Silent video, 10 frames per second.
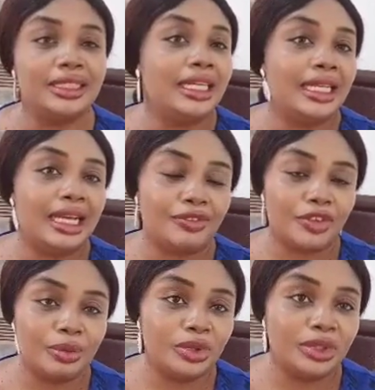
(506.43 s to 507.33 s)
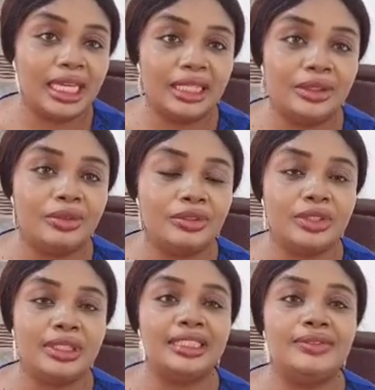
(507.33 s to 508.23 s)
I've come to the end of
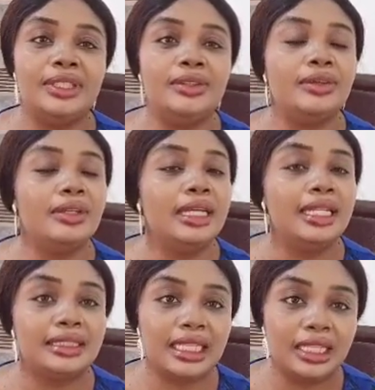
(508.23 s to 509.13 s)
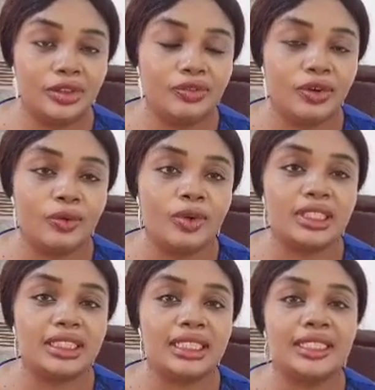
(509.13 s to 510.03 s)
today's video. Thank you for
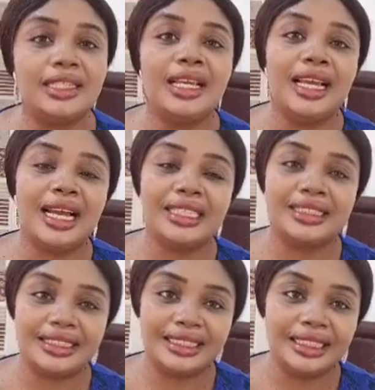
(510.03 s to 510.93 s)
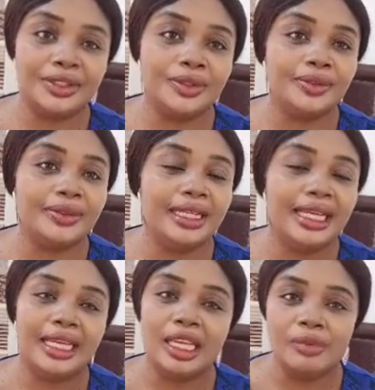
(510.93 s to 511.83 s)
watching and see you
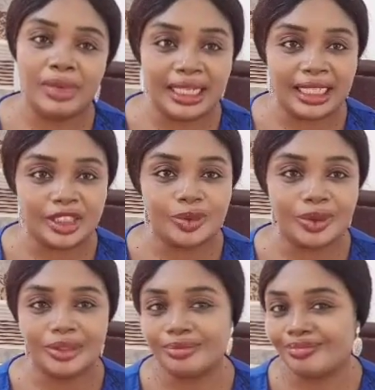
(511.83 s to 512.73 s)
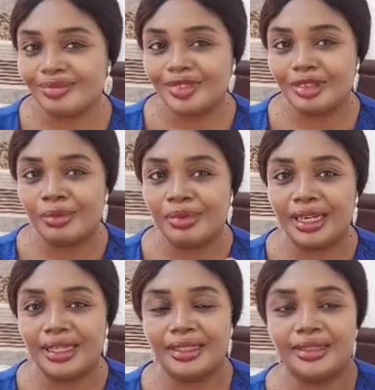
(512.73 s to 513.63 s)
in my next one. Bye-bye.